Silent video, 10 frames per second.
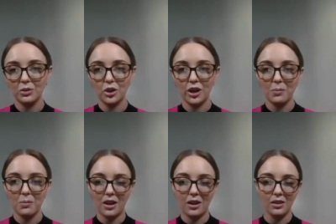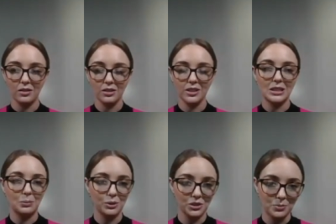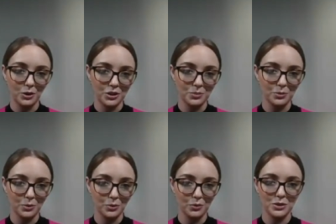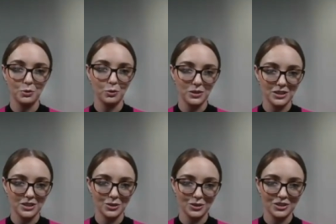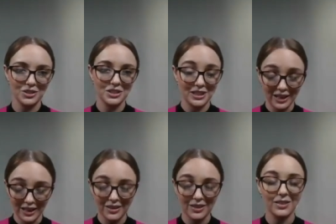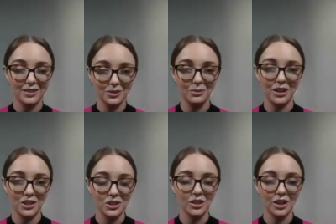we're trying to make it as simple as possible for small business owners to get to register